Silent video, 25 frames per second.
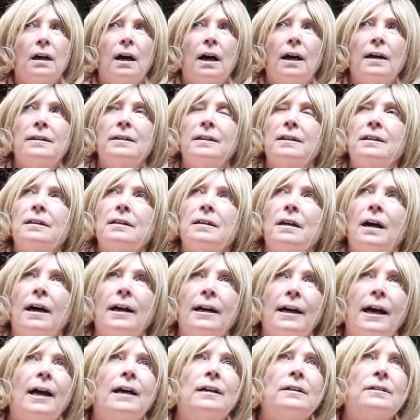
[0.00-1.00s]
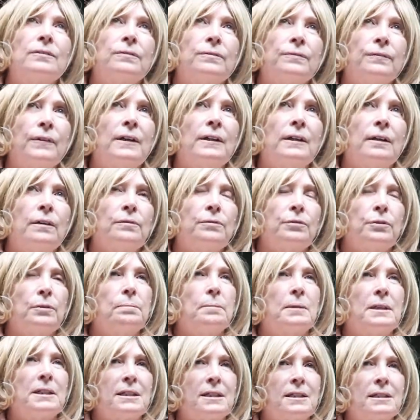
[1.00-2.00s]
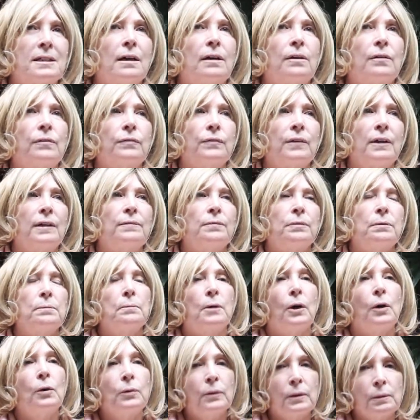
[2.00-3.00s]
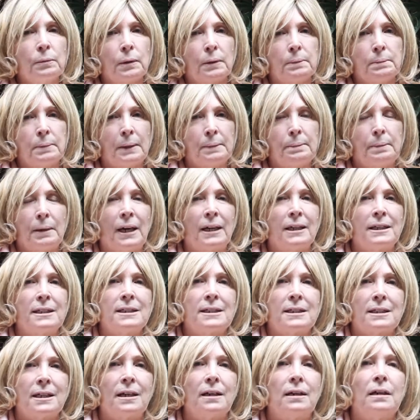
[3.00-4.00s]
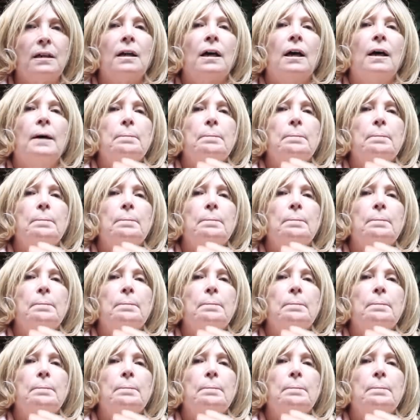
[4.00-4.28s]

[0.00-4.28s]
I think I had to find out for myself, not from only what my body said,